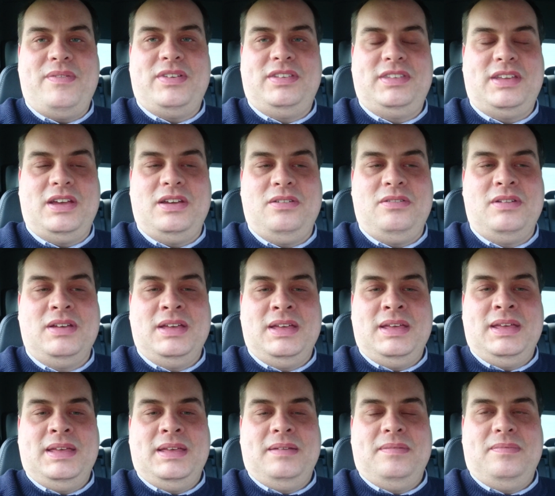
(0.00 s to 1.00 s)

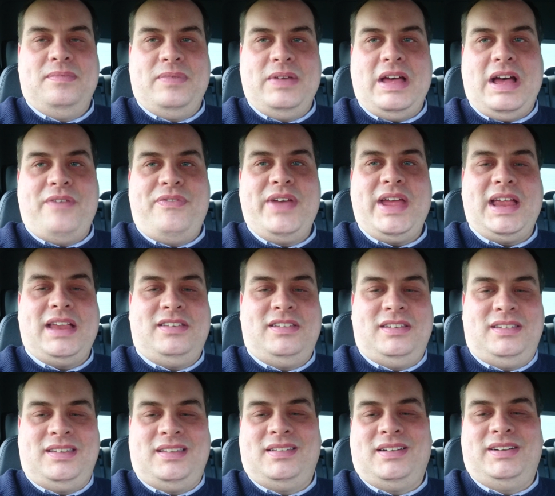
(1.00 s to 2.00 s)
I think it's
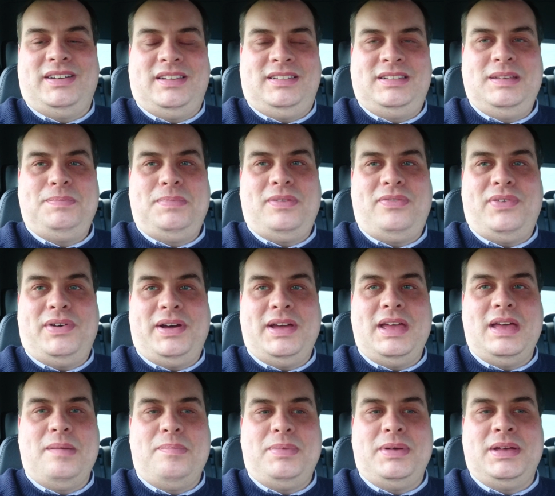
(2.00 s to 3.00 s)
just decided to simplify
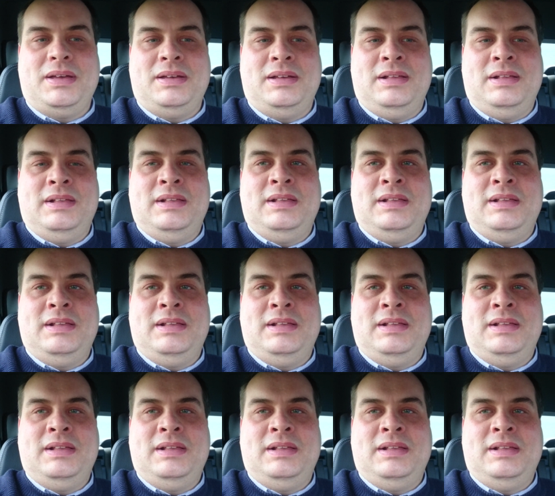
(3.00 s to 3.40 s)
it, but